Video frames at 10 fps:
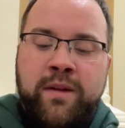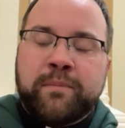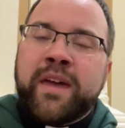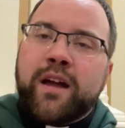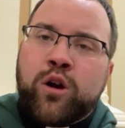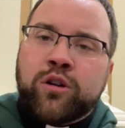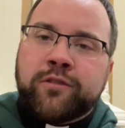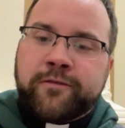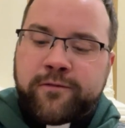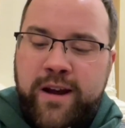May our
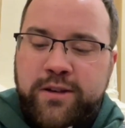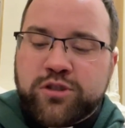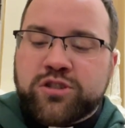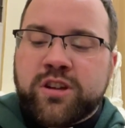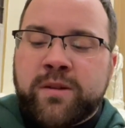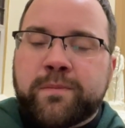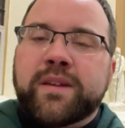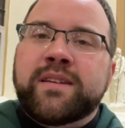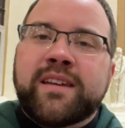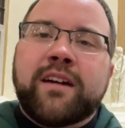friendship
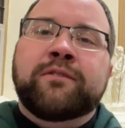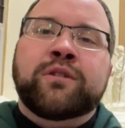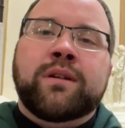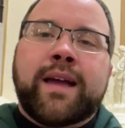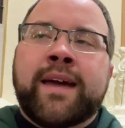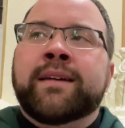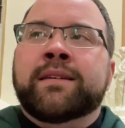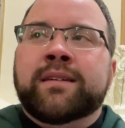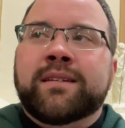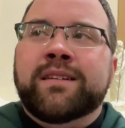never
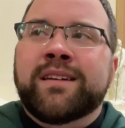end.